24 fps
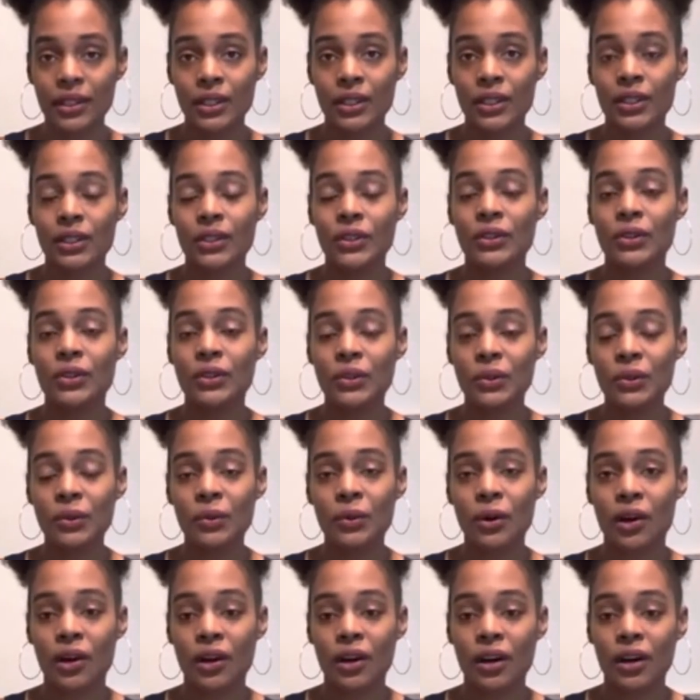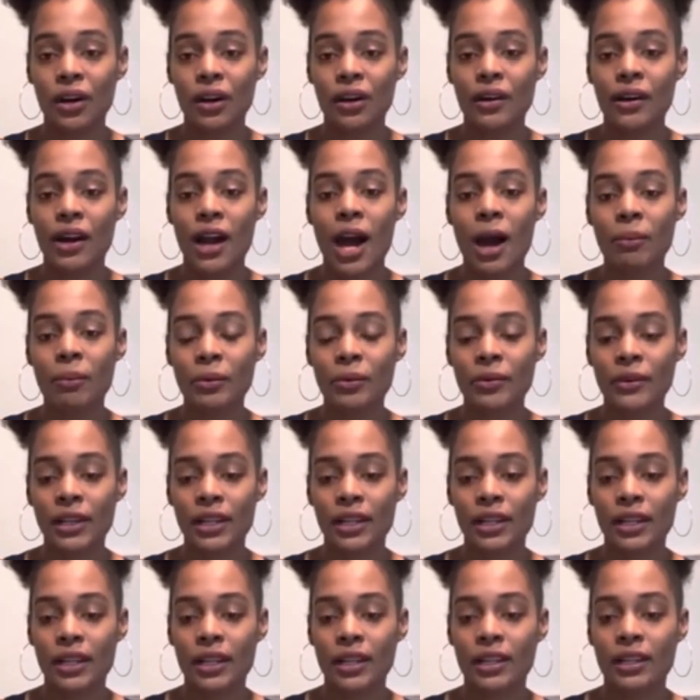you are
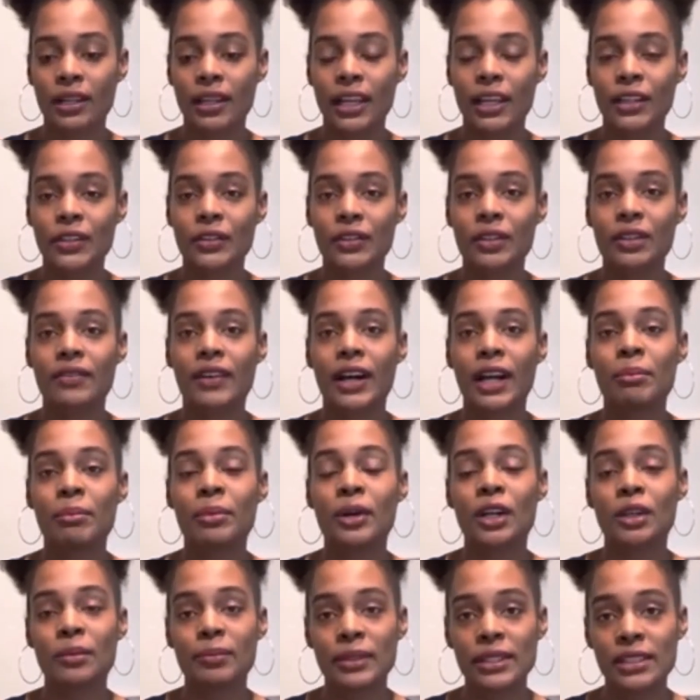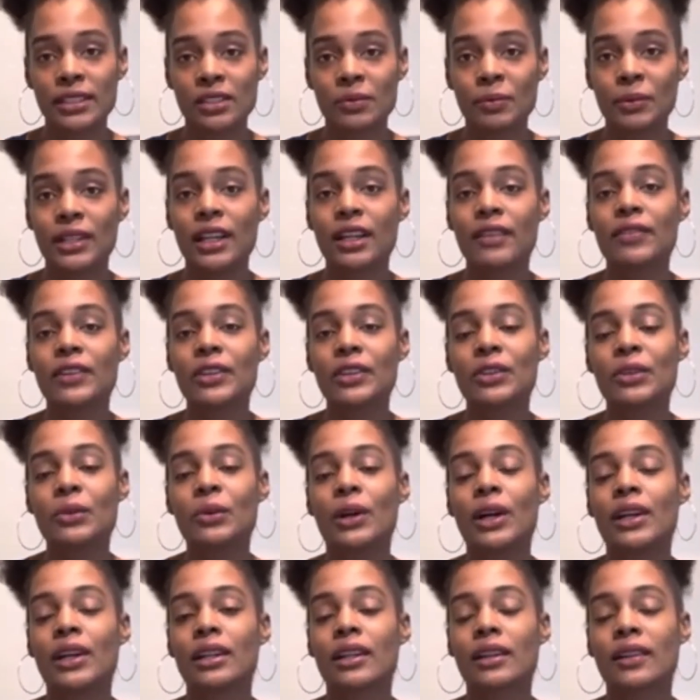operating in your divine purpose. Whenever you
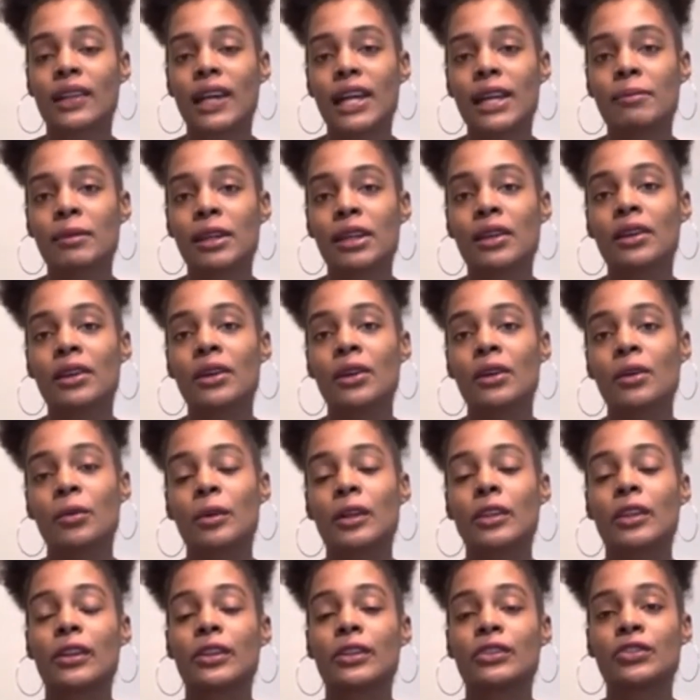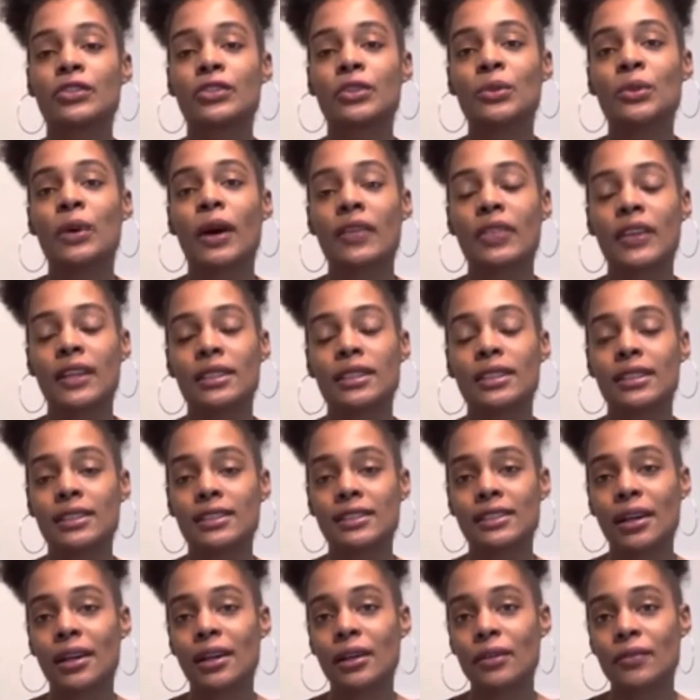are in alignment with your true authentic
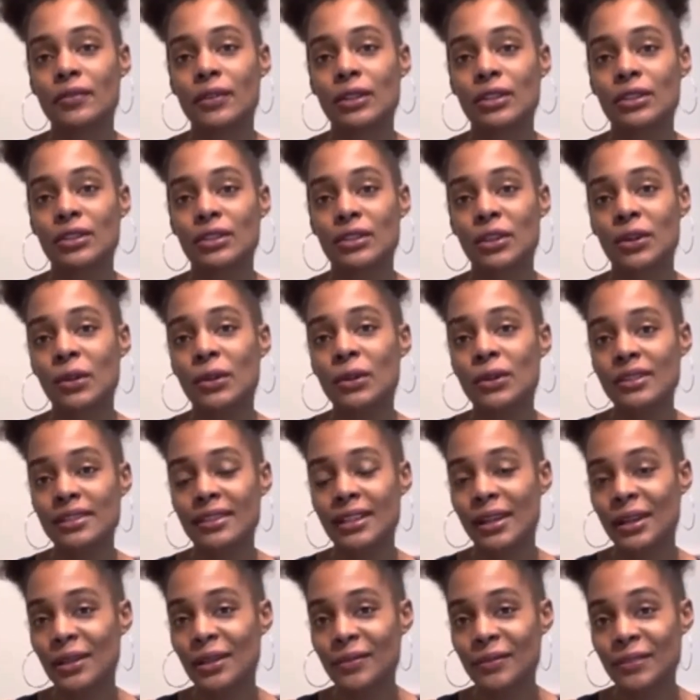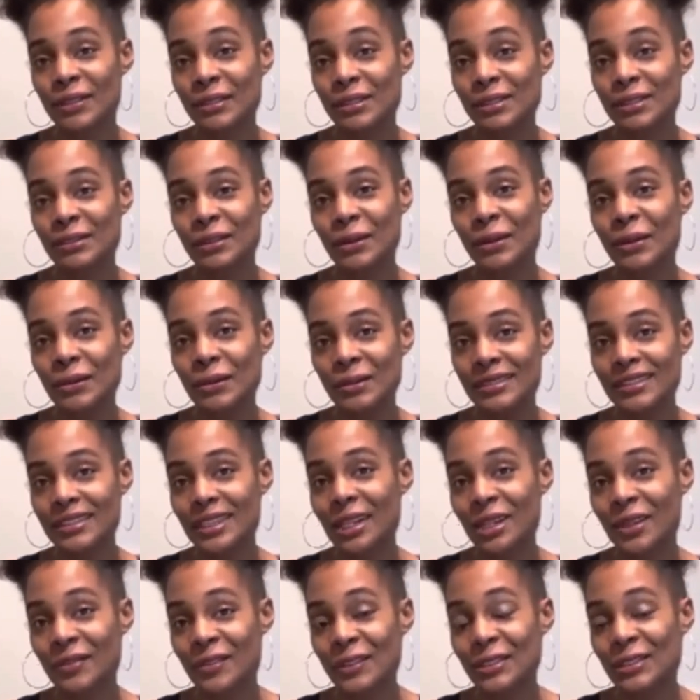self, your soul self, your soul
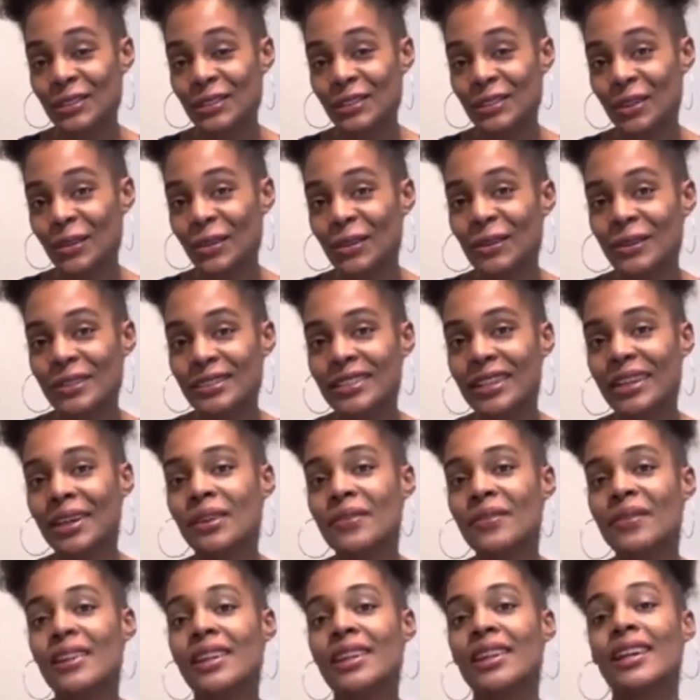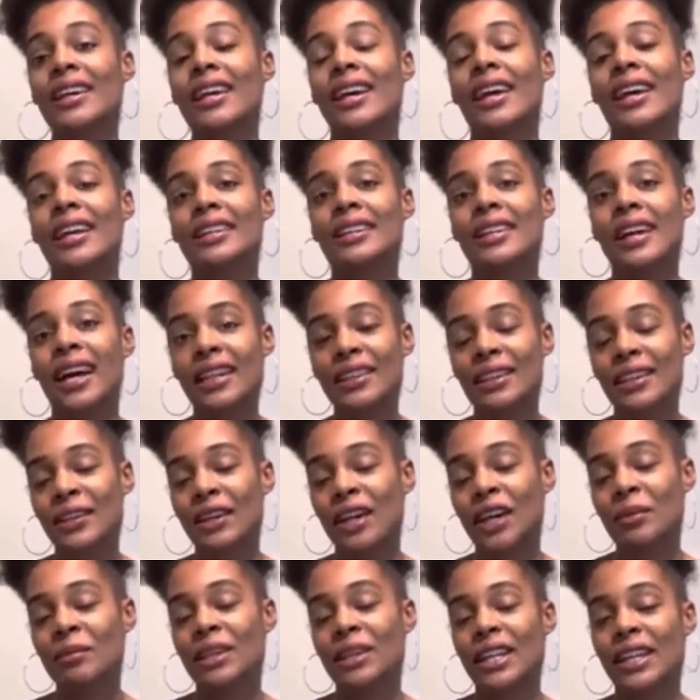self, your soul self, and not the
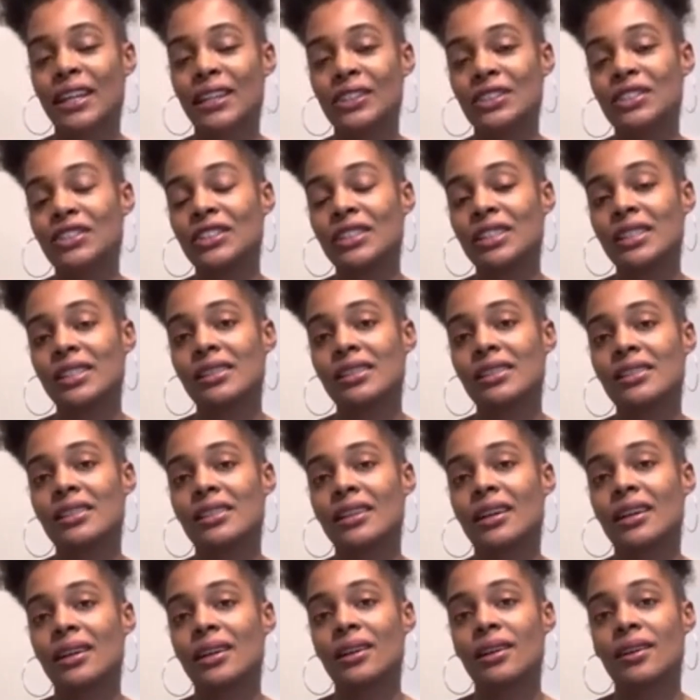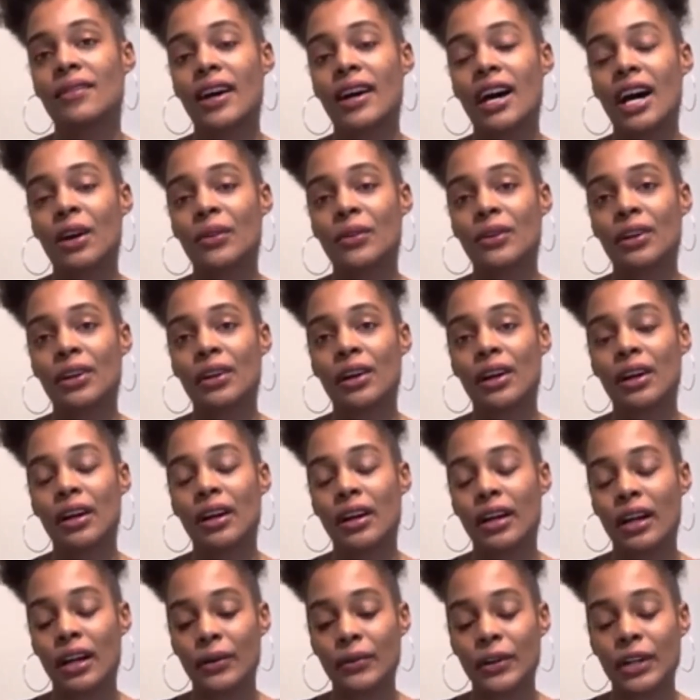karmic energies of our
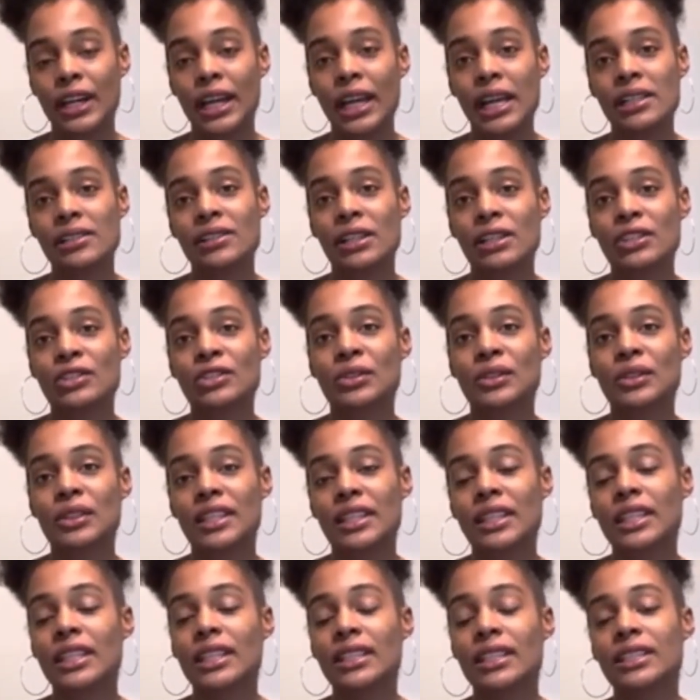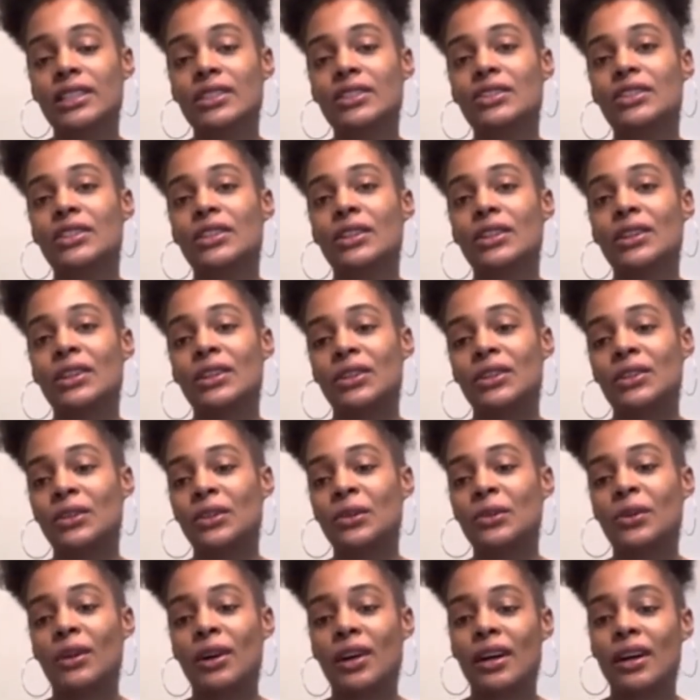ancestral lineage,
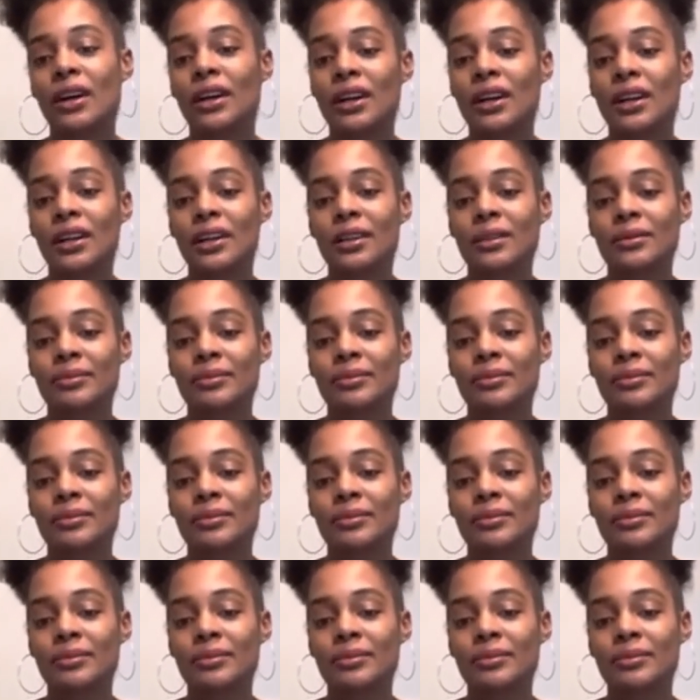you are